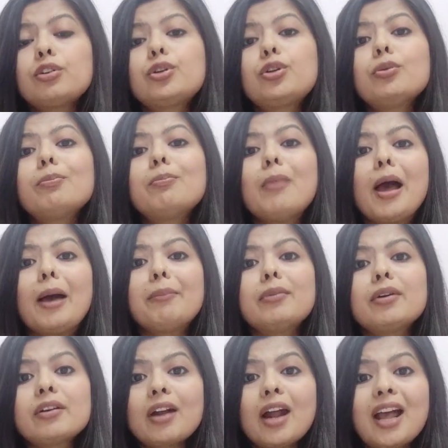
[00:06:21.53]
to
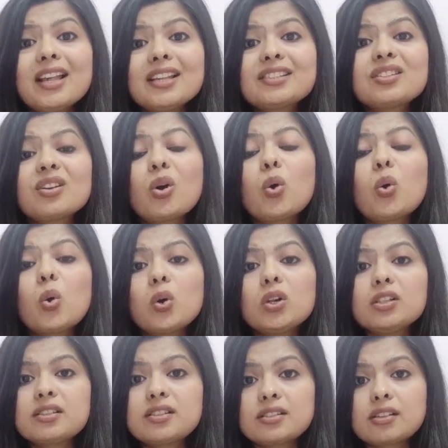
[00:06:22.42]
memorize
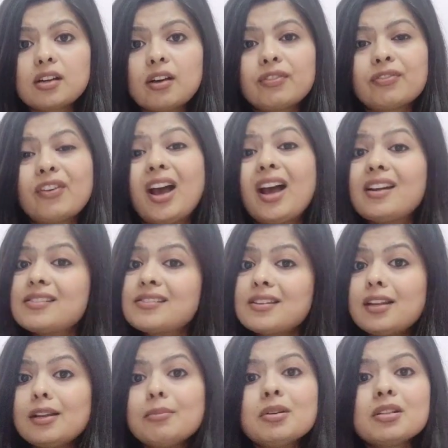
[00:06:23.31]
whole stuff, our
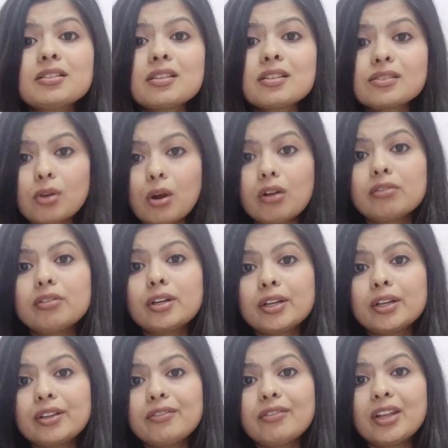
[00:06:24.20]
syllabus is
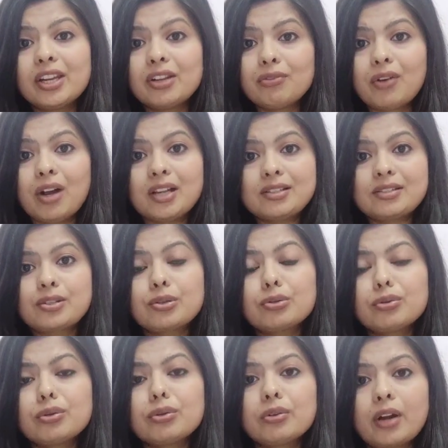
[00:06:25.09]
already very vast,
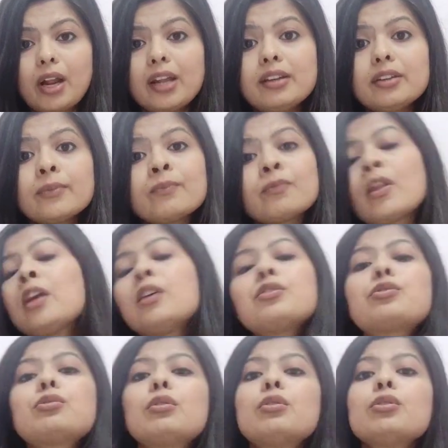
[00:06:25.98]
you know, right?
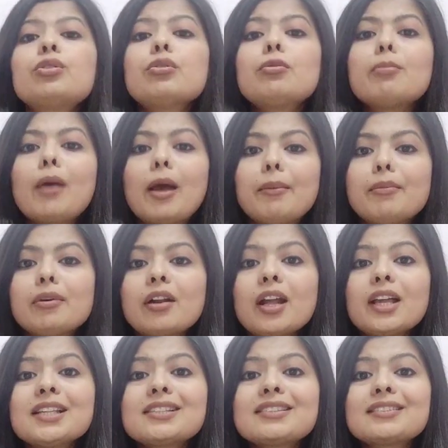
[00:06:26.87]
So to
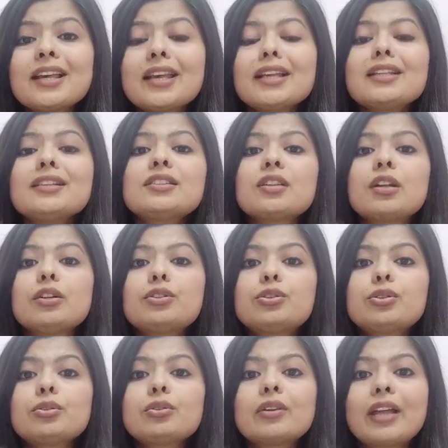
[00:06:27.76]
memorize things,
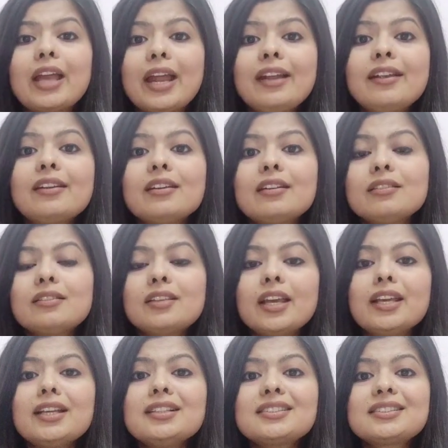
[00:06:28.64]
to get
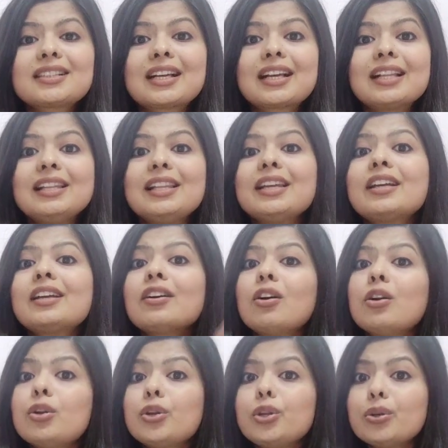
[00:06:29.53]
things
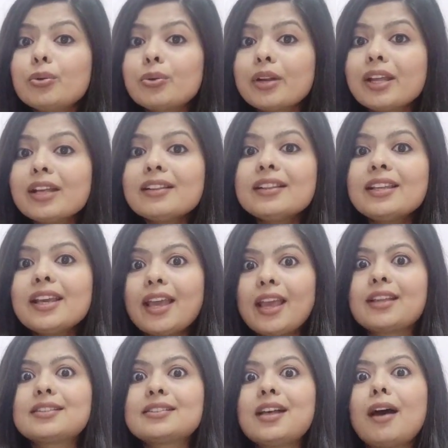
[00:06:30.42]
click during
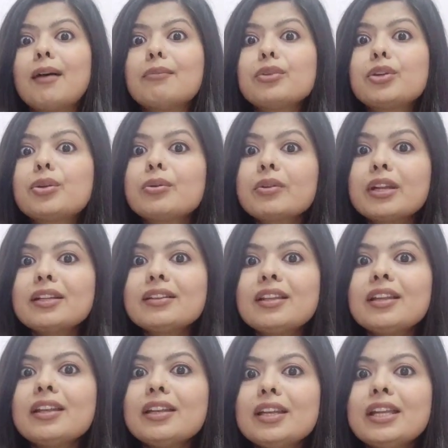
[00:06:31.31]
the exam,
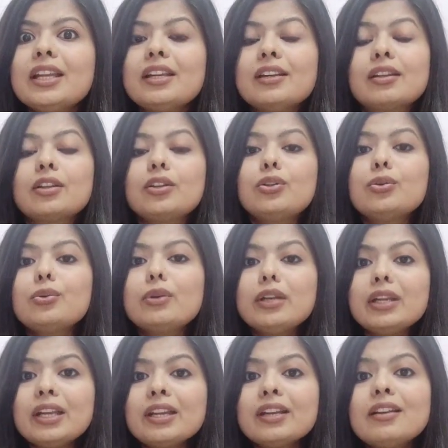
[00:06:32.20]
during the NEET, you
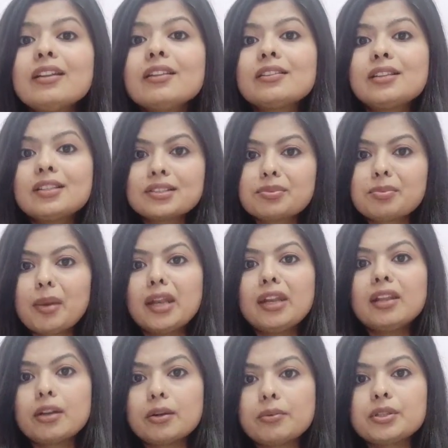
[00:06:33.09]
need this
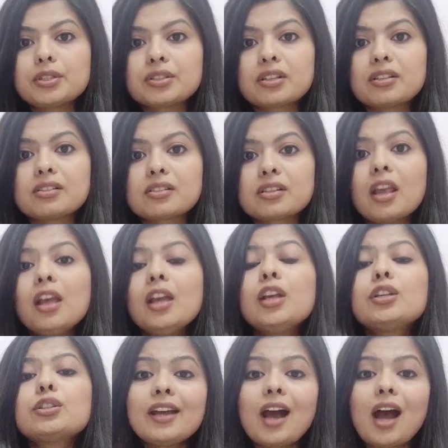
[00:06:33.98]
many
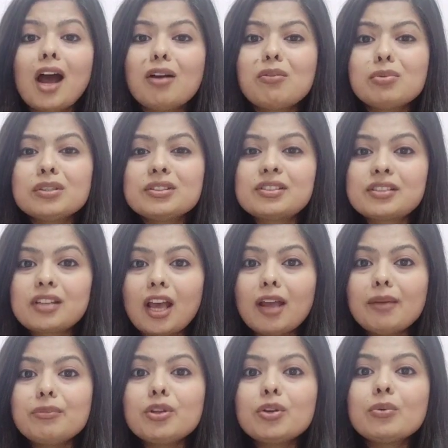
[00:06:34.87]
revisions. And how much
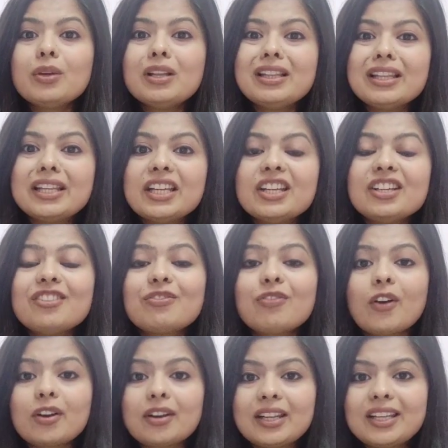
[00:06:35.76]
time you will need
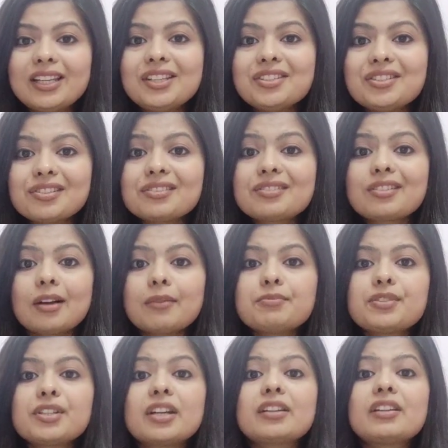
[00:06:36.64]
for each
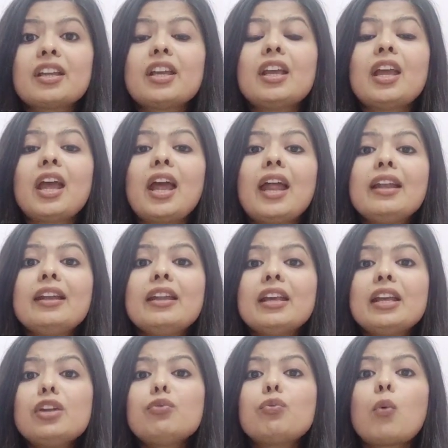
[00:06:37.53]
subject,
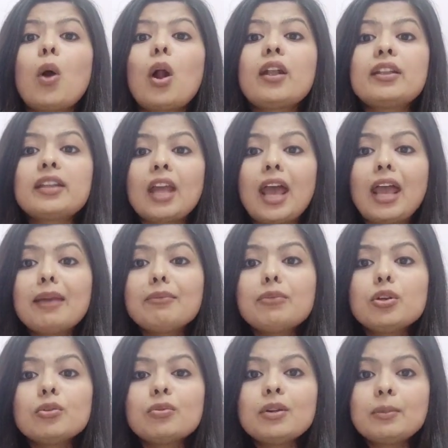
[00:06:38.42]
and in what
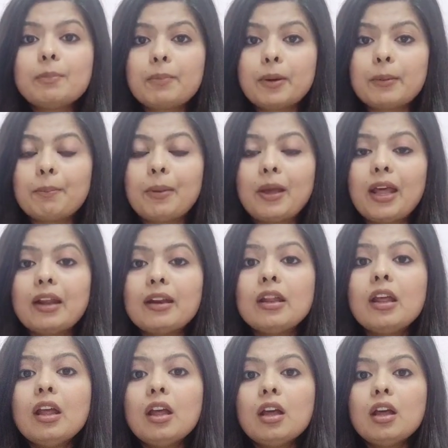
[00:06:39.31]
time you will
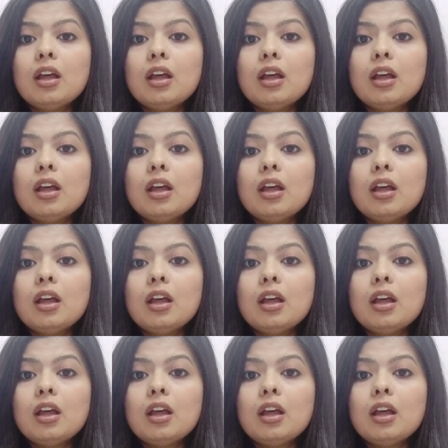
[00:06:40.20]
prepare,